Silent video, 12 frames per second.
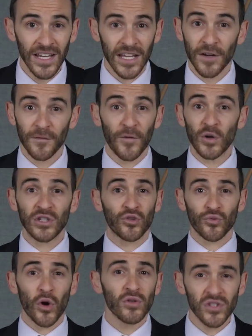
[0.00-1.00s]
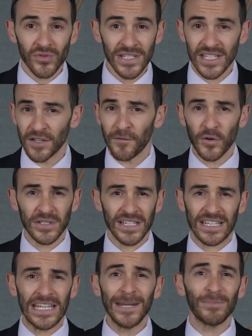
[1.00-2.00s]
can afford groceries, can afford to
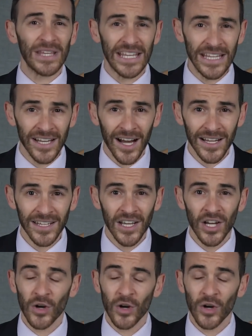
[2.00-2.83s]
keep the heat on.